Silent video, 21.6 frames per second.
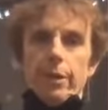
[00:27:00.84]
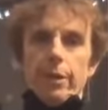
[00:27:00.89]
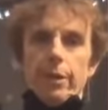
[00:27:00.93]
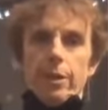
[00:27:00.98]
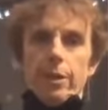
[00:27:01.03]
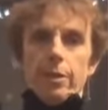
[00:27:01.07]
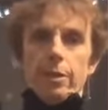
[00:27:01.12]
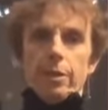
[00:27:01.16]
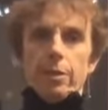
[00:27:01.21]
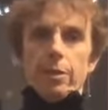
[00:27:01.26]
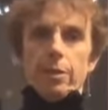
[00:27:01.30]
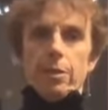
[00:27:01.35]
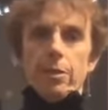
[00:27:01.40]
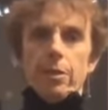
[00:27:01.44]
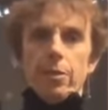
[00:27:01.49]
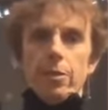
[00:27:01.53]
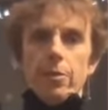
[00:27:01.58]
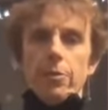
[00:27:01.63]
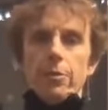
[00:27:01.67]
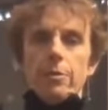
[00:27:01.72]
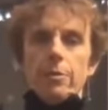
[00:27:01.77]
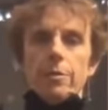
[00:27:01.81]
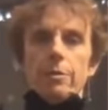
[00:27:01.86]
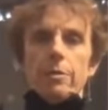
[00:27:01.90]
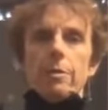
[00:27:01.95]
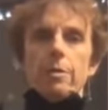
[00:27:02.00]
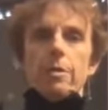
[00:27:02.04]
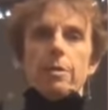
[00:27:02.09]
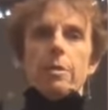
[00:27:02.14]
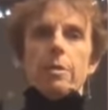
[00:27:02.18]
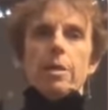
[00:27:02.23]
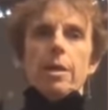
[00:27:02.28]
and close,
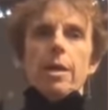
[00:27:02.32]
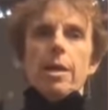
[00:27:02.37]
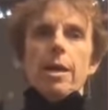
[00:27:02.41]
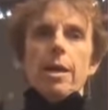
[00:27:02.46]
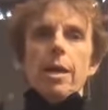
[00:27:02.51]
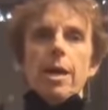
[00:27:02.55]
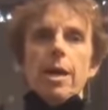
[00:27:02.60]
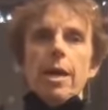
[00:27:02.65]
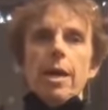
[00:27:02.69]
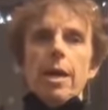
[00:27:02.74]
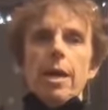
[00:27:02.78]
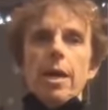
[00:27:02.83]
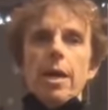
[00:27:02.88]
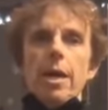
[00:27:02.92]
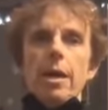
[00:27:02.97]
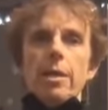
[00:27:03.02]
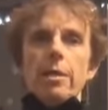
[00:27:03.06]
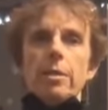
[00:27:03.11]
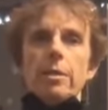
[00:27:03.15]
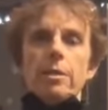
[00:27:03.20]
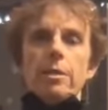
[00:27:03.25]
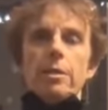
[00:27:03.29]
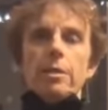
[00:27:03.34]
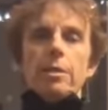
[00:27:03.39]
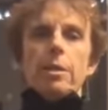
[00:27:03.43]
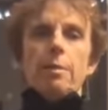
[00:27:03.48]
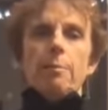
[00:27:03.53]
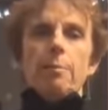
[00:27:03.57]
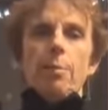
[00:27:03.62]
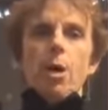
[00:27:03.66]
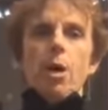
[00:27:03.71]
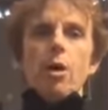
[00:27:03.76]
and
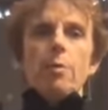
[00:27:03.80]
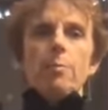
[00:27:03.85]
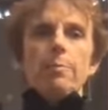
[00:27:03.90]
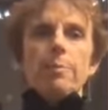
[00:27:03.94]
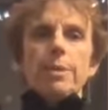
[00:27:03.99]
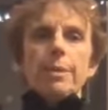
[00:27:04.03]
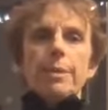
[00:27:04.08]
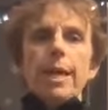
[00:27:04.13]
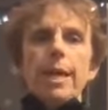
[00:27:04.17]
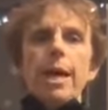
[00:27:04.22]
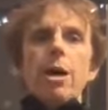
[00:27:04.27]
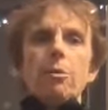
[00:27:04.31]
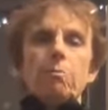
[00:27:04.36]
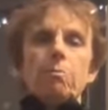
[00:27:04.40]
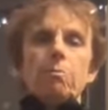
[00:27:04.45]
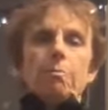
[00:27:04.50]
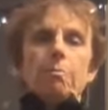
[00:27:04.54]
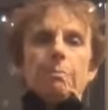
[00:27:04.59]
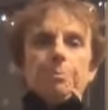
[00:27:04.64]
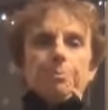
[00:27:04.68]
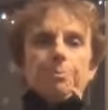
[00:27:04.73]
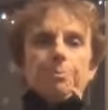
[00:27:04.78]
palms down.